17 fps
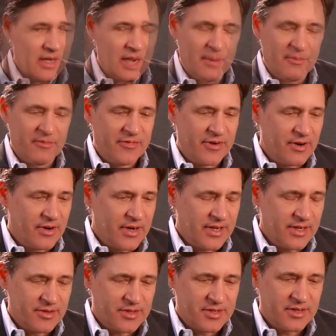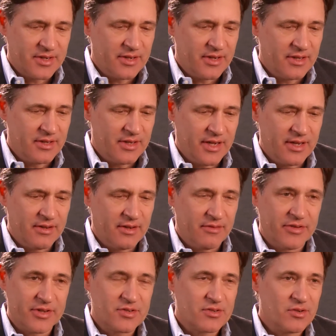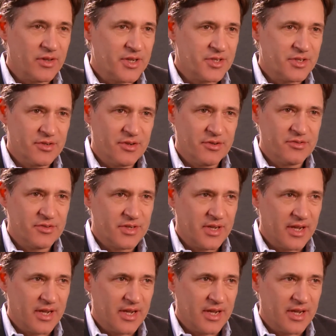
I'm very interested in the fiscal issues,